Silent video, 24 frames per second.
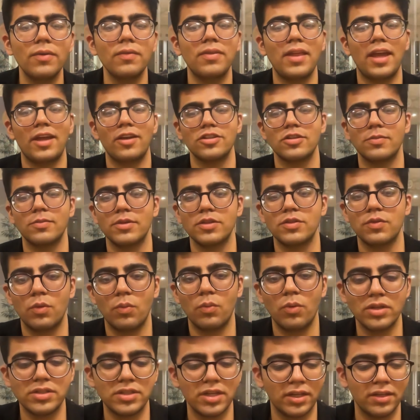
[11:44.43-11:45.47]
Thank you so much for
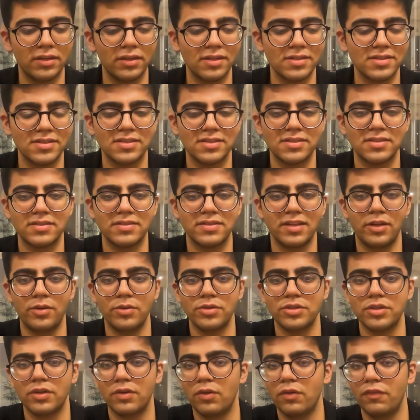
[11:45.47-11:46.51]
watching this
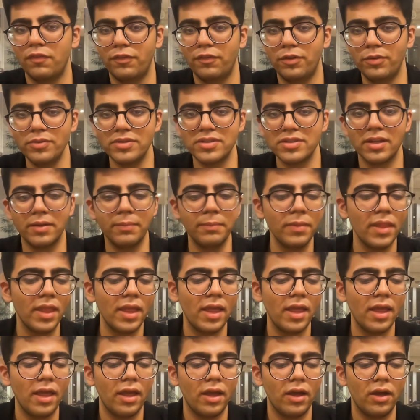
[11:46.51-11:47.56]
solution of Two Sum.
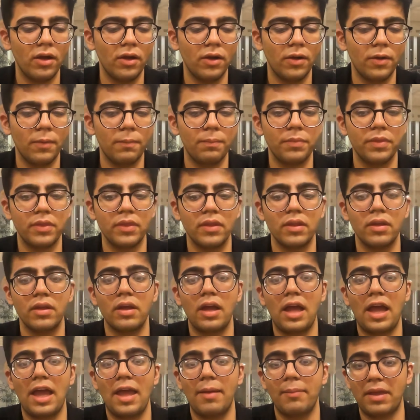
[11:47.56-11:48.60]

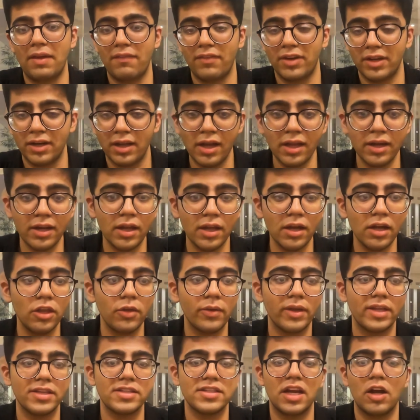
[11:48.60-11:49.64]
I am Kevin Karia. You
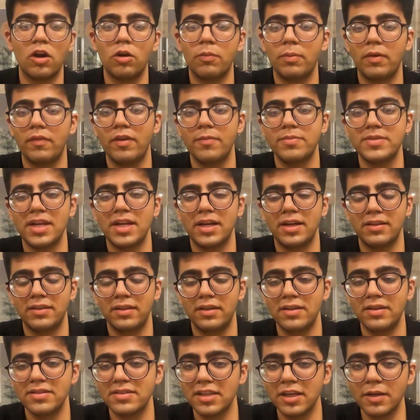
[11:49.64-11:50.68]
can check out my website in the
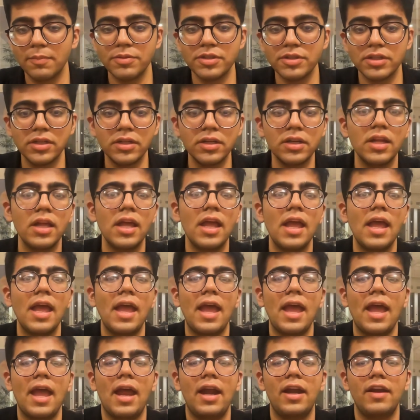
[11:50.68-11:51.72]
description.
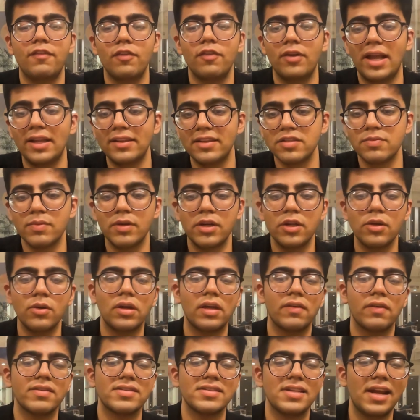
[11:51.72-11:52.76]
And if you like this video,
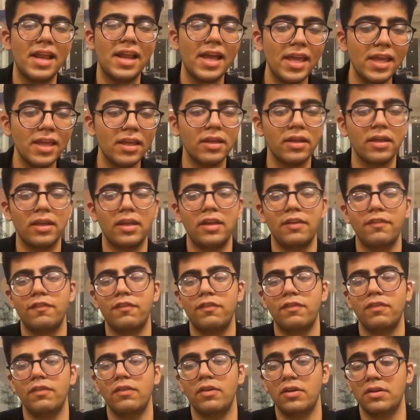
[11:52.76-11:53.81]
give us a like,
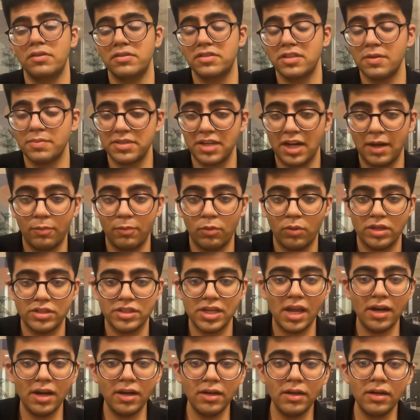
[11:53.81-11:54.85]
if subscribe to our
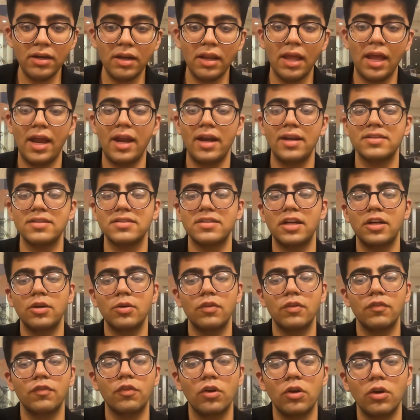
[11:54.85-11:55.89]
channel, and stay
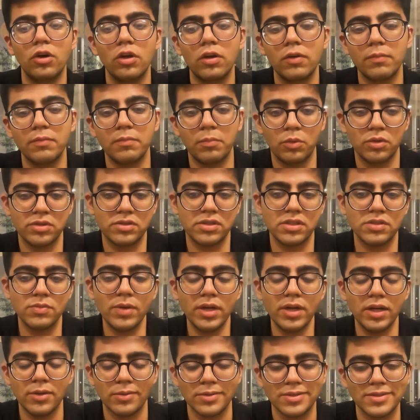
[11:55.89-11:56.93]
tuned for more such
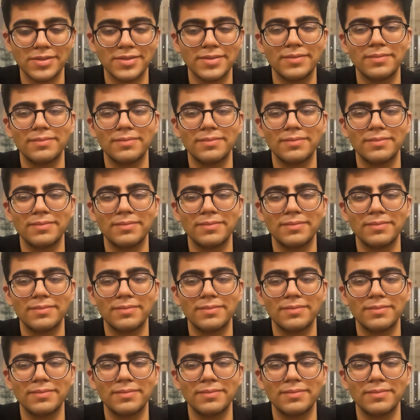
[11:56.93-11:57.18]
videos.